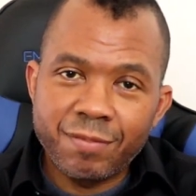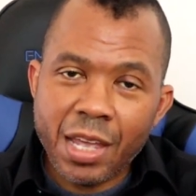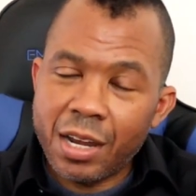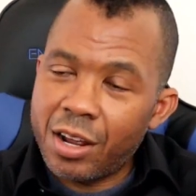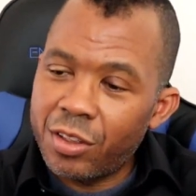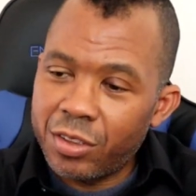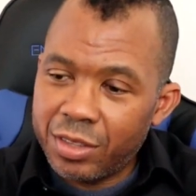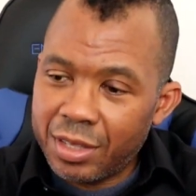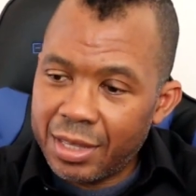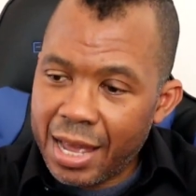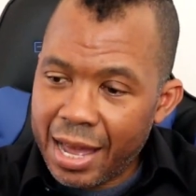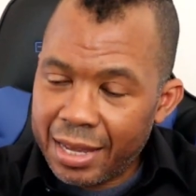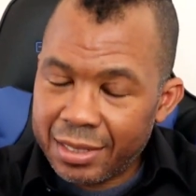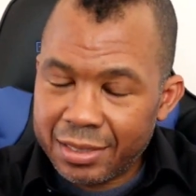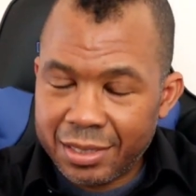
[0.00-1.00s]
And other than
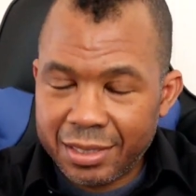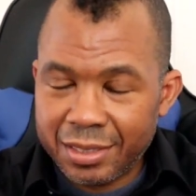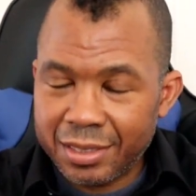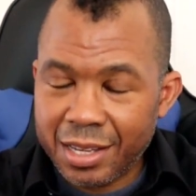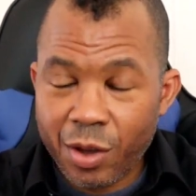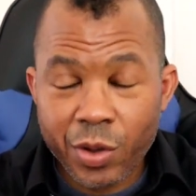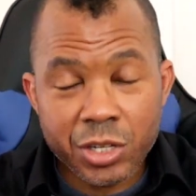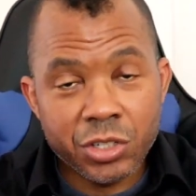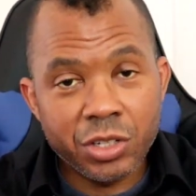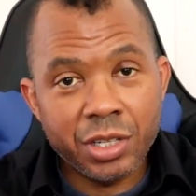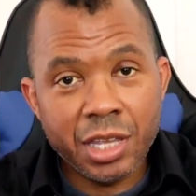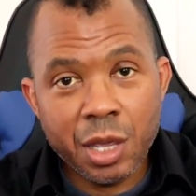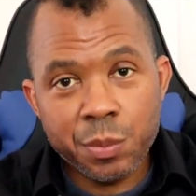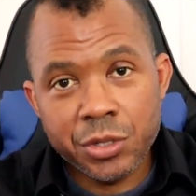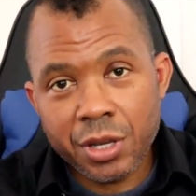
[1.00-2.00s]
that, I want you
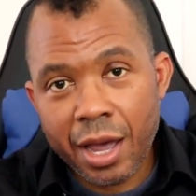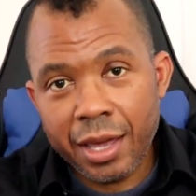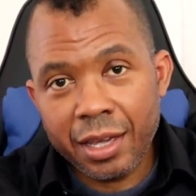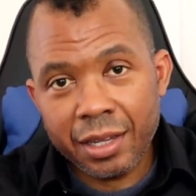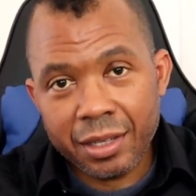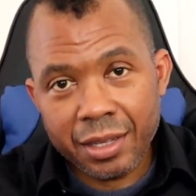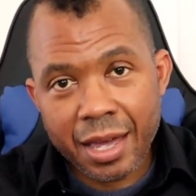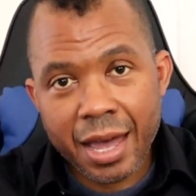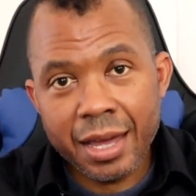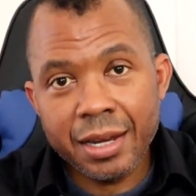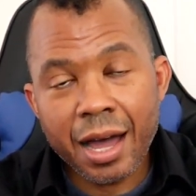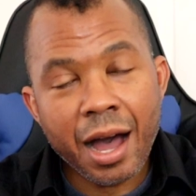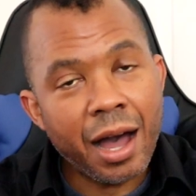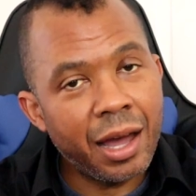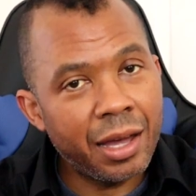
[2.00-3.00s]
to keep shining
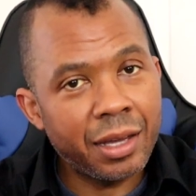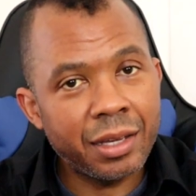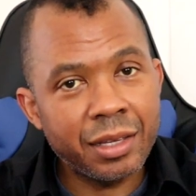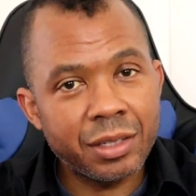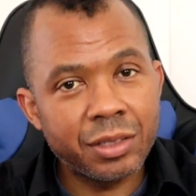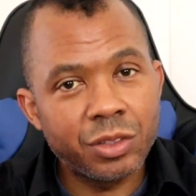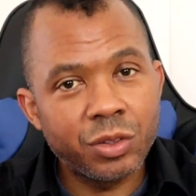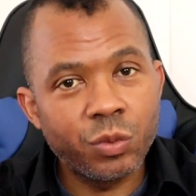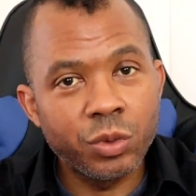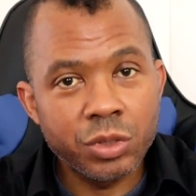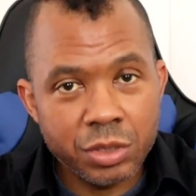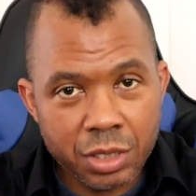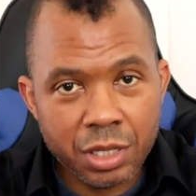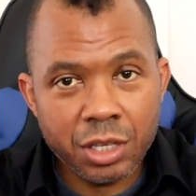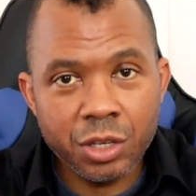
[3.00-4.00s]
and I
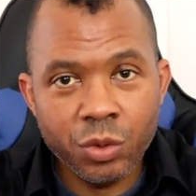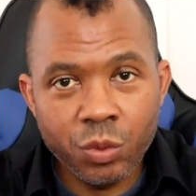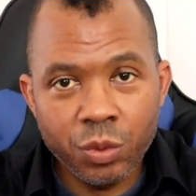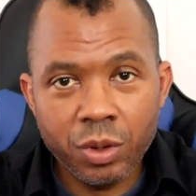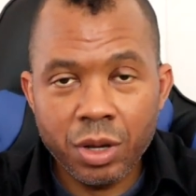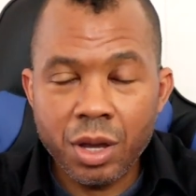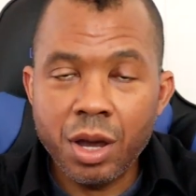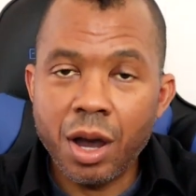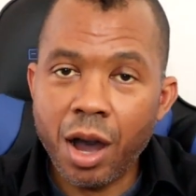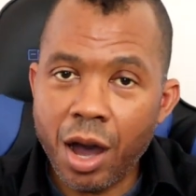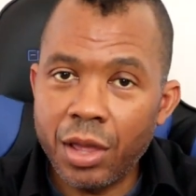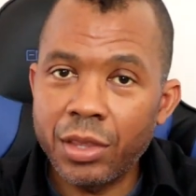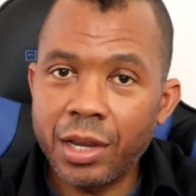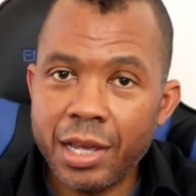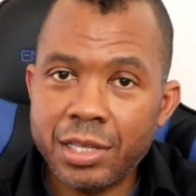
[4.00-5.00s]
will see you
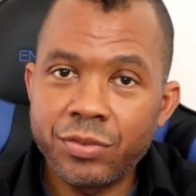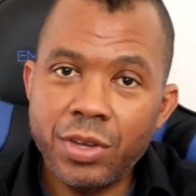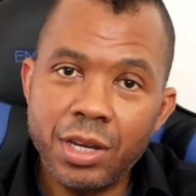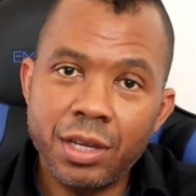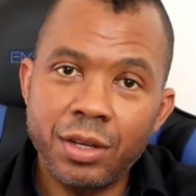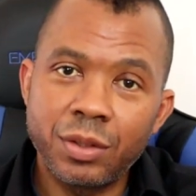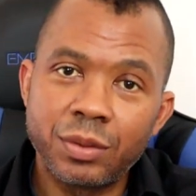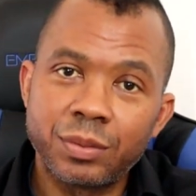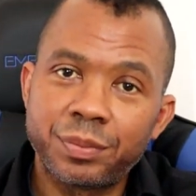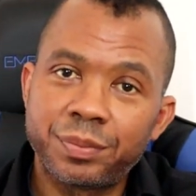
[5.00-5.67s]
on the next video.